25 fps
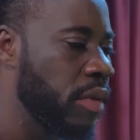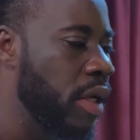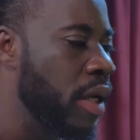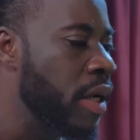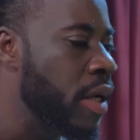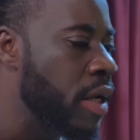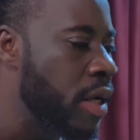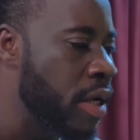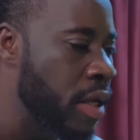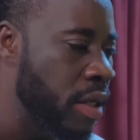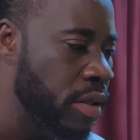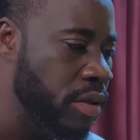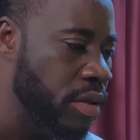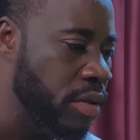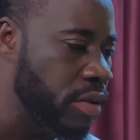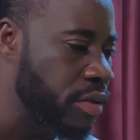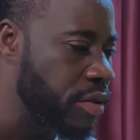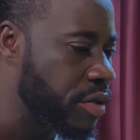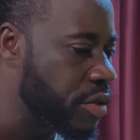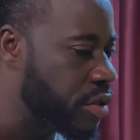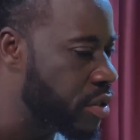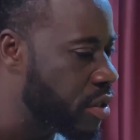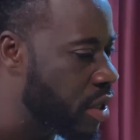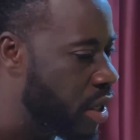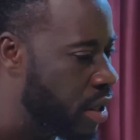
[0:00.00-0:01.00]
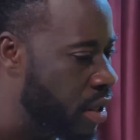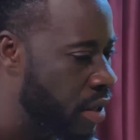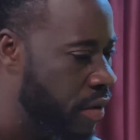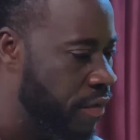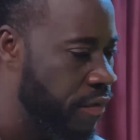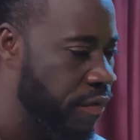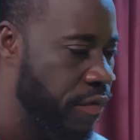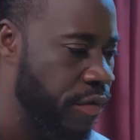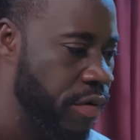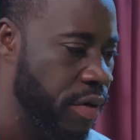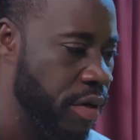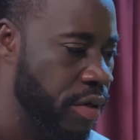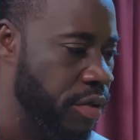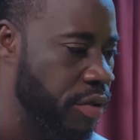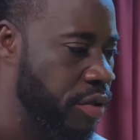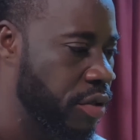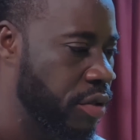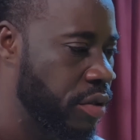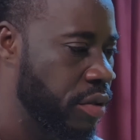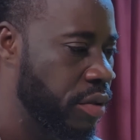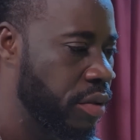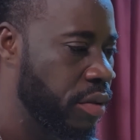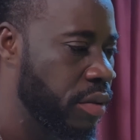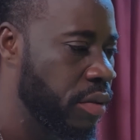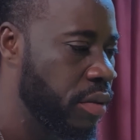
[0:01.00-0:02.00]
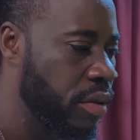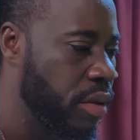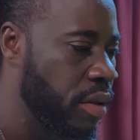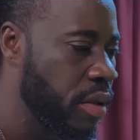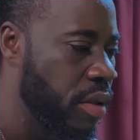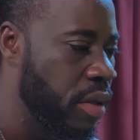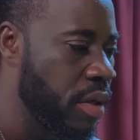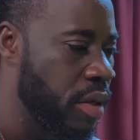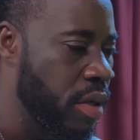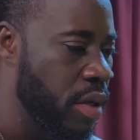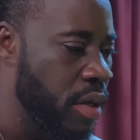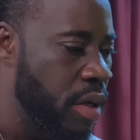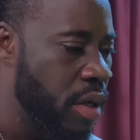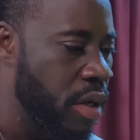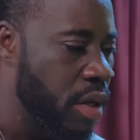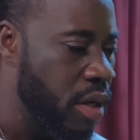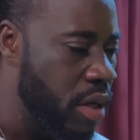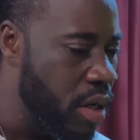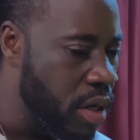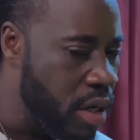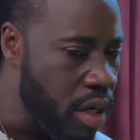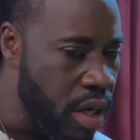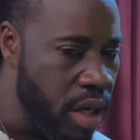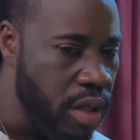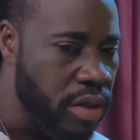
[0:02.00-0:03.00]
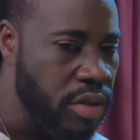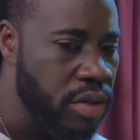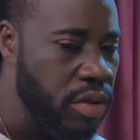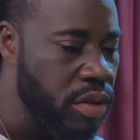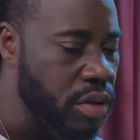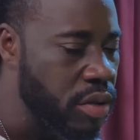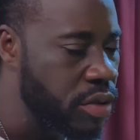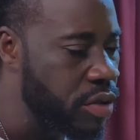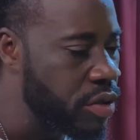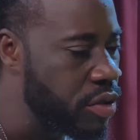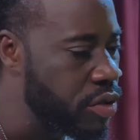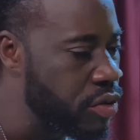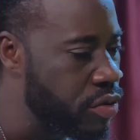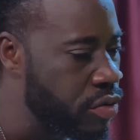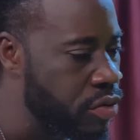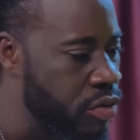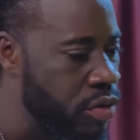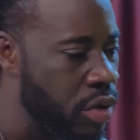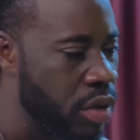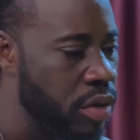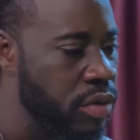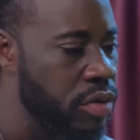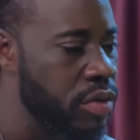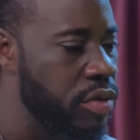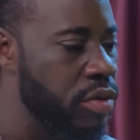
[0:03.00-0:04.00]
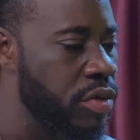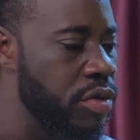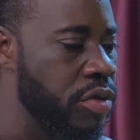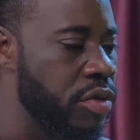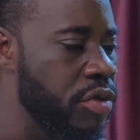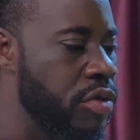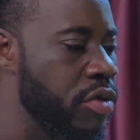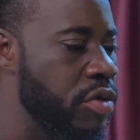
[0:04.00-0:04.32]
and let us start afresh. Let us run to